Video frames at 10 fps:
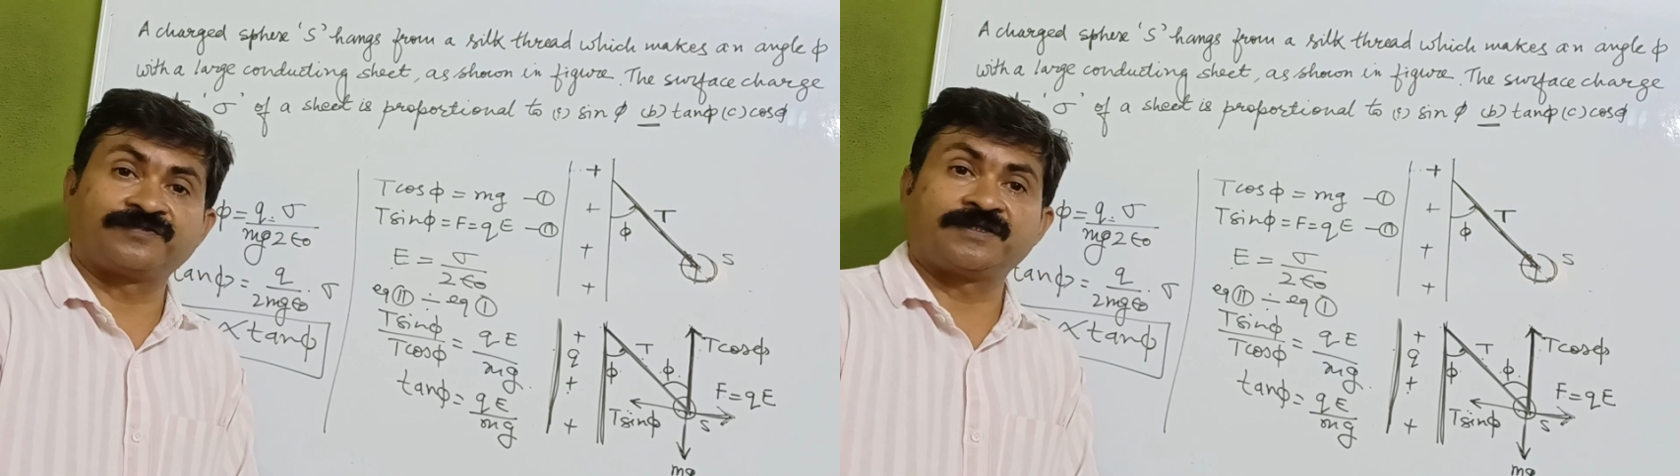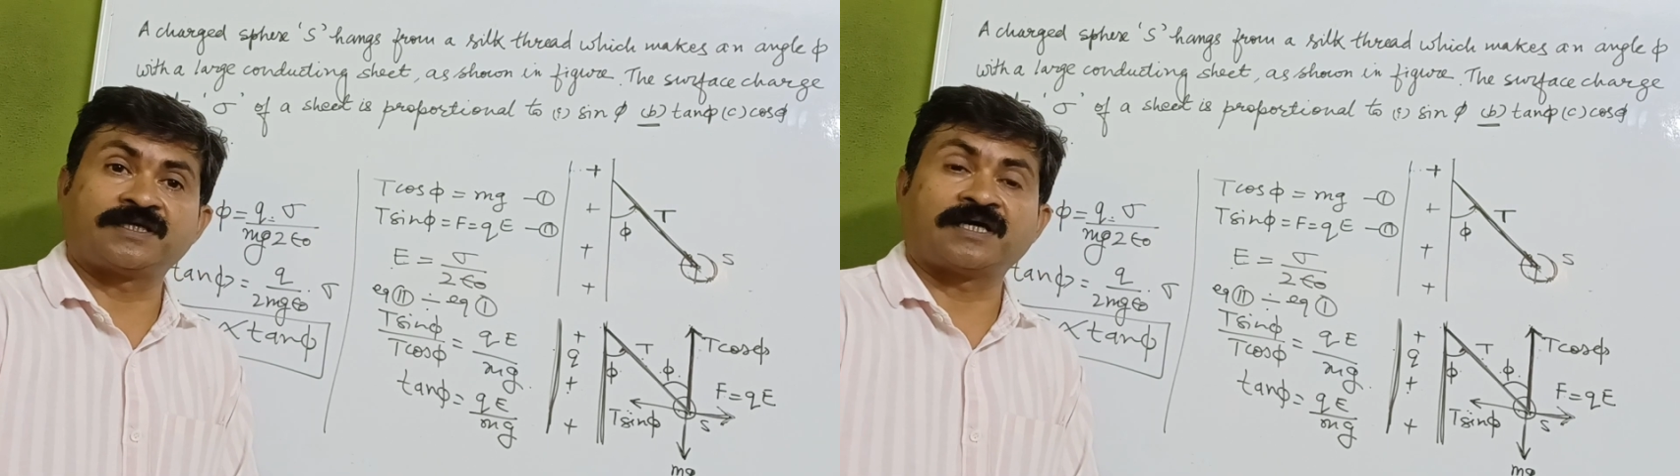
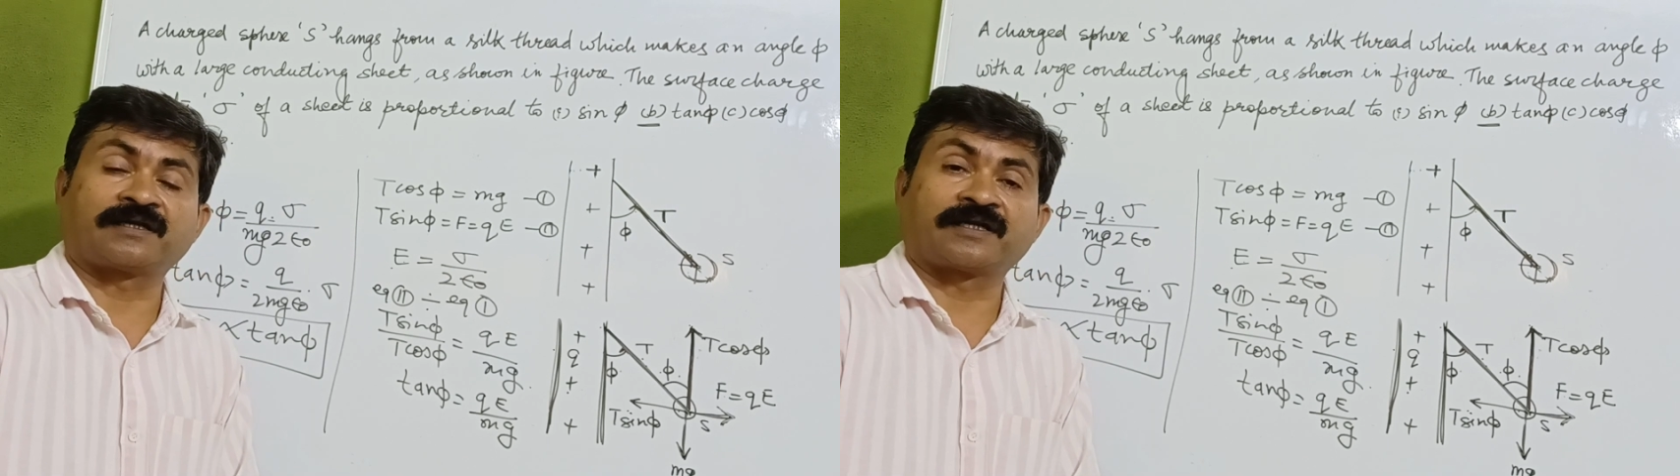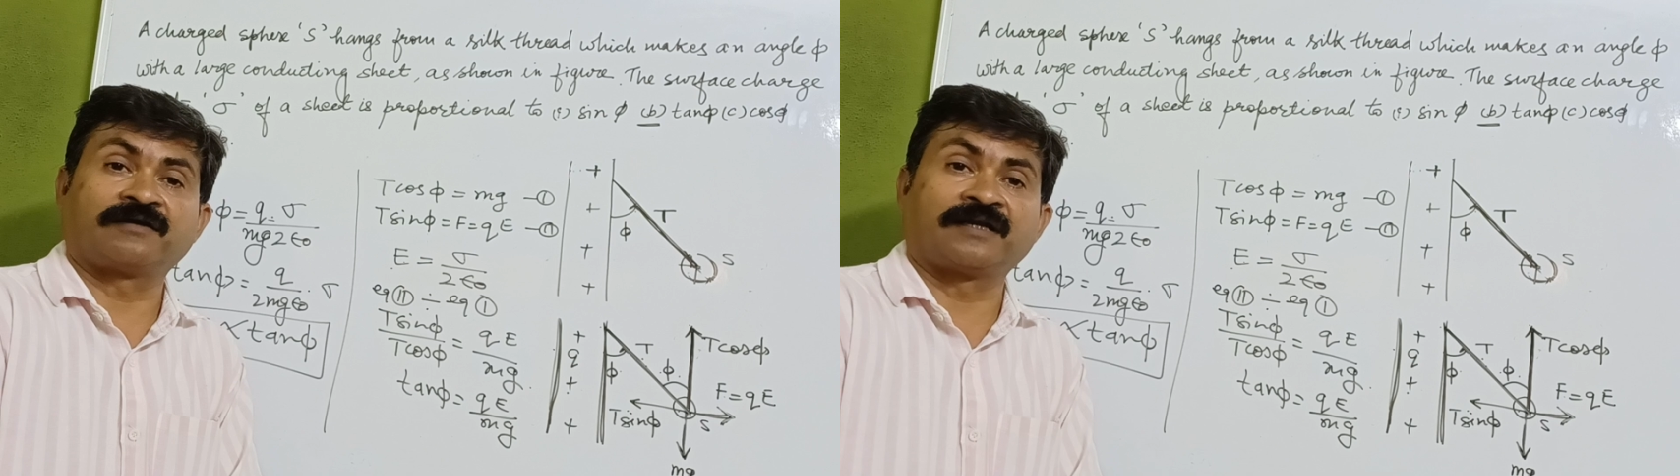We are
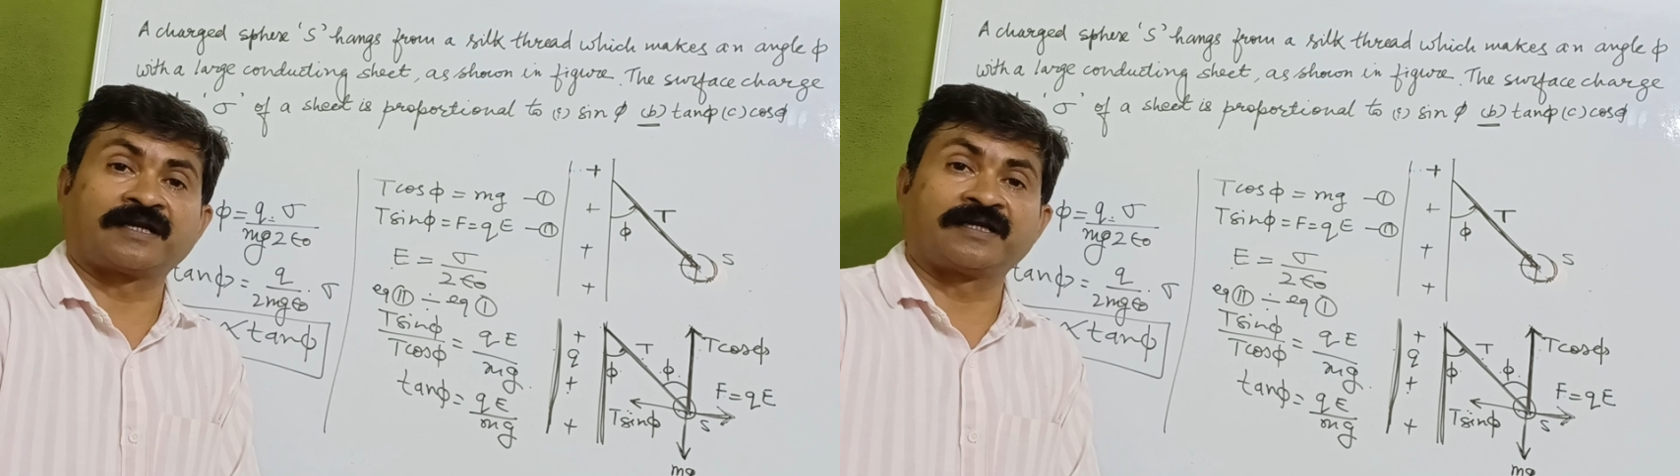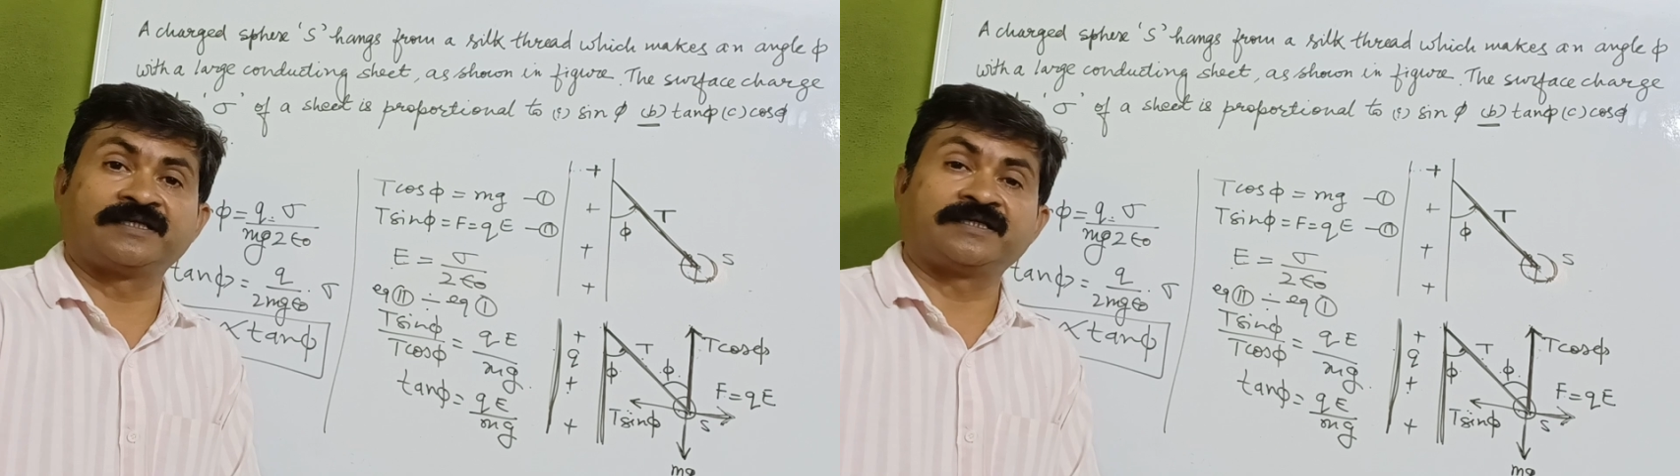
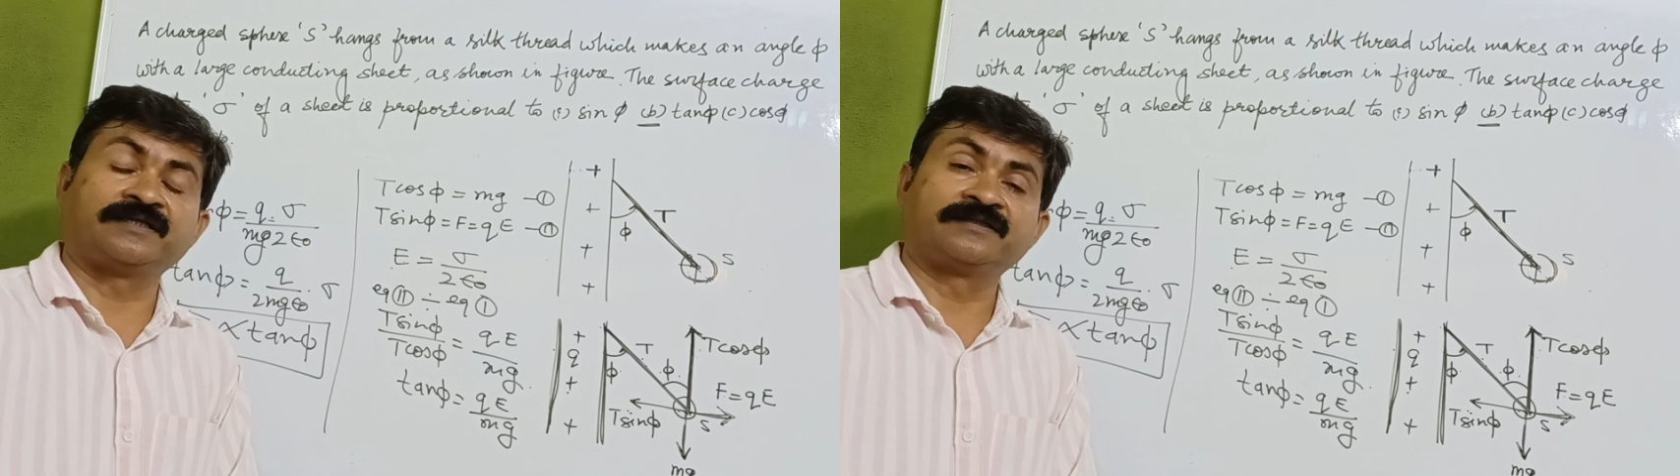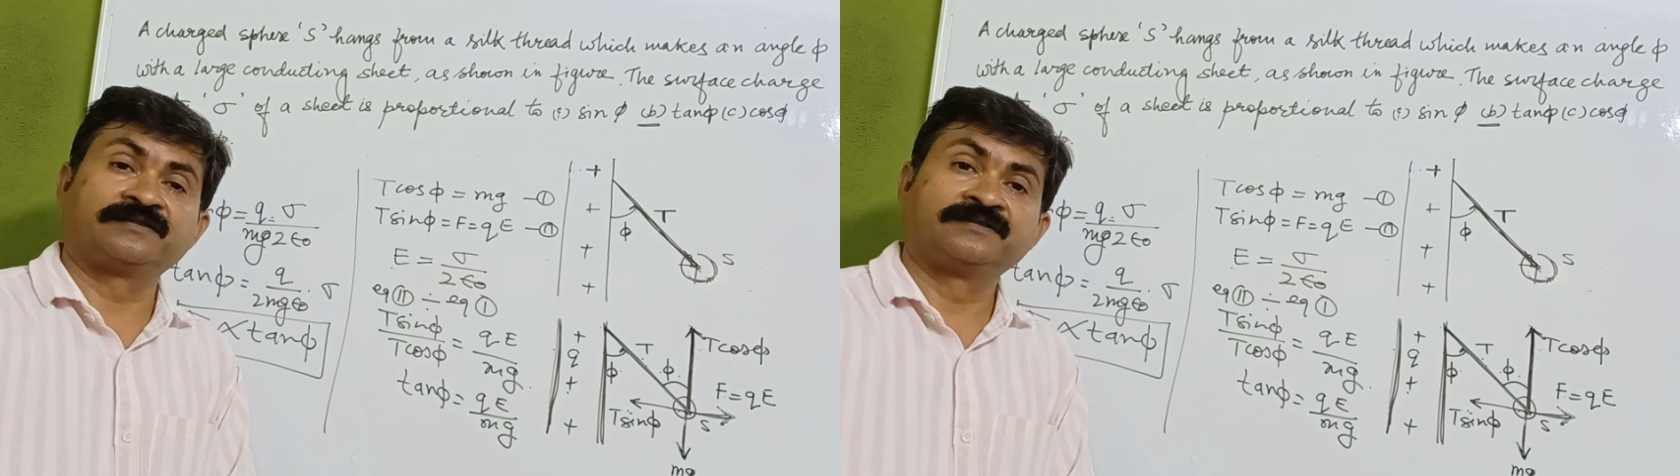
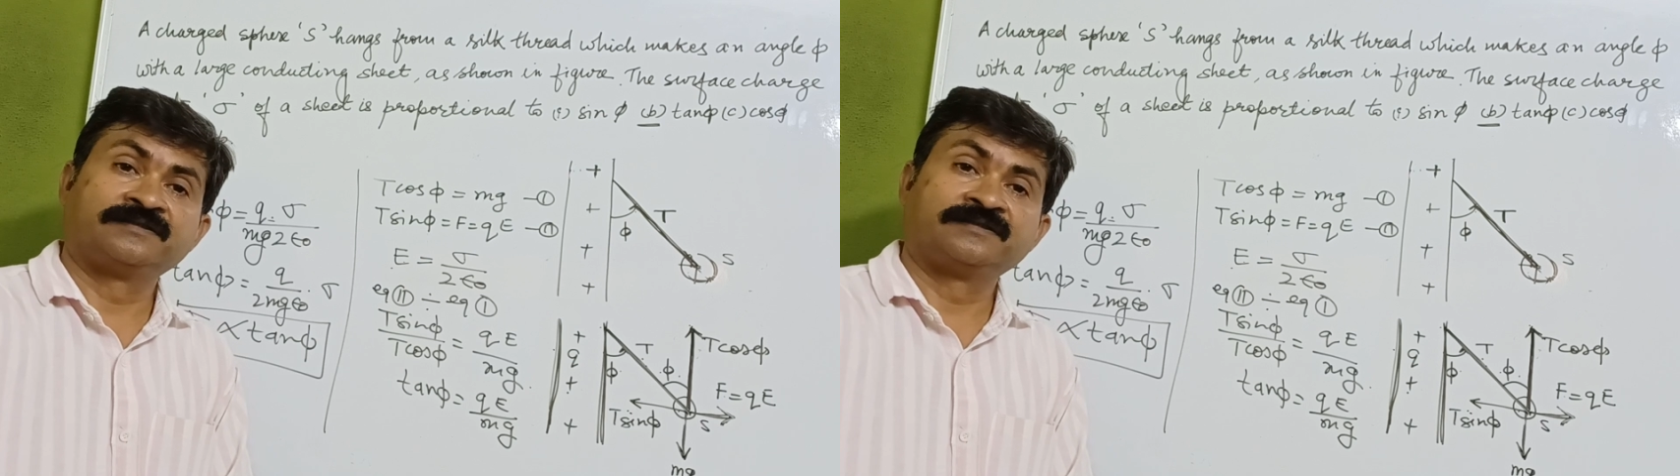regularly